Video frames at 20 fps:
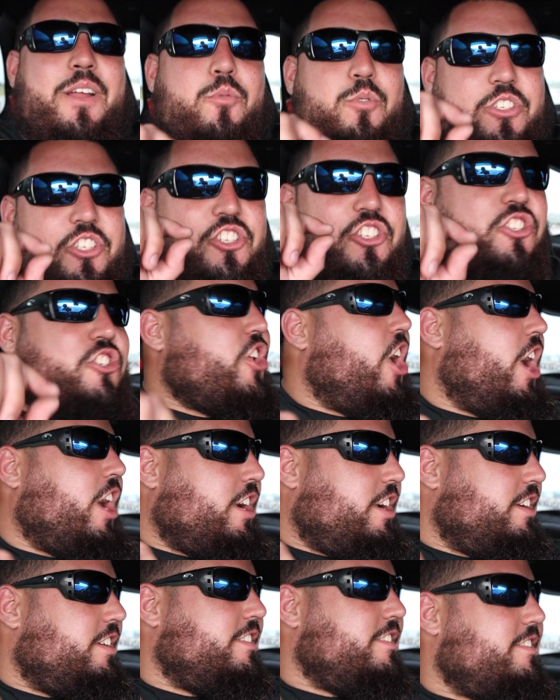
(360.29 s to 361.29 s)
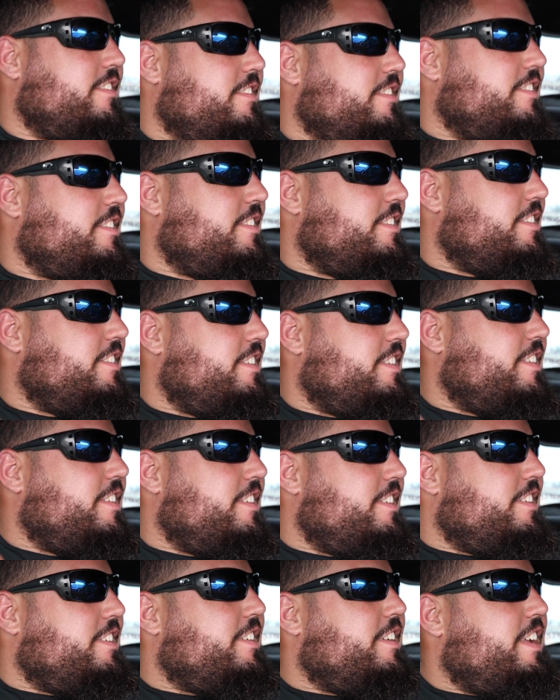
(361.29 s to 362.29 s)
it would suck
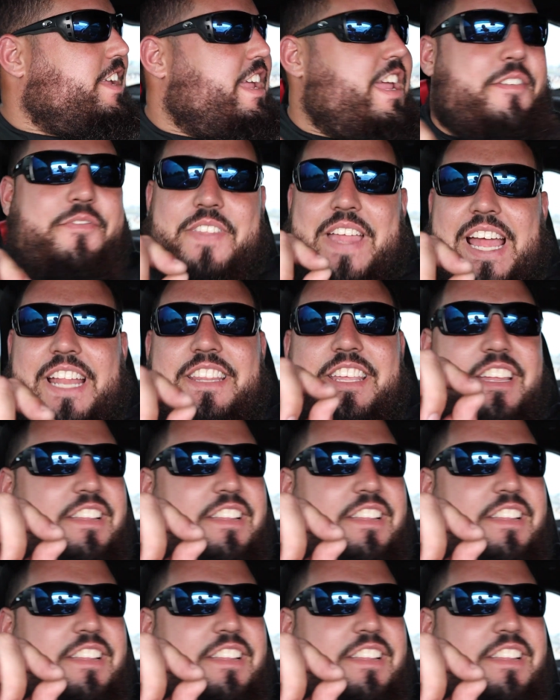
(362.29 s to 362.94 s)
if that